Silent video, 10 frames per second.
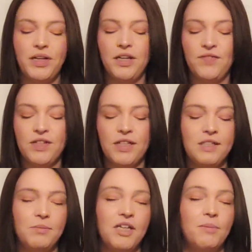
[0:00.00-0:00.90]
if you'd like
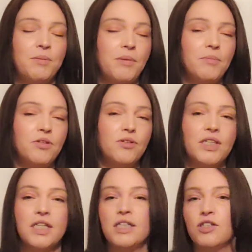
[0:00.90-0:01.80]
to become a member, you
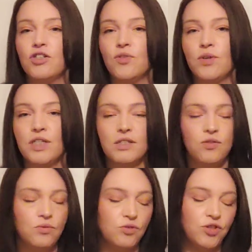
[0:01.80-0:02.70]
can click join
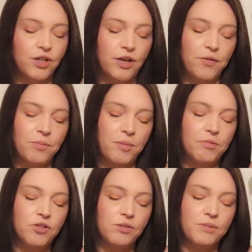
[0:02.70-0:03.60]
to check out the
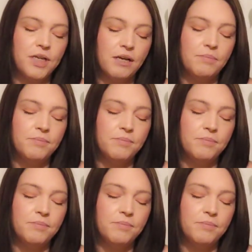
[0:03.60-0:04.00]
membership tab.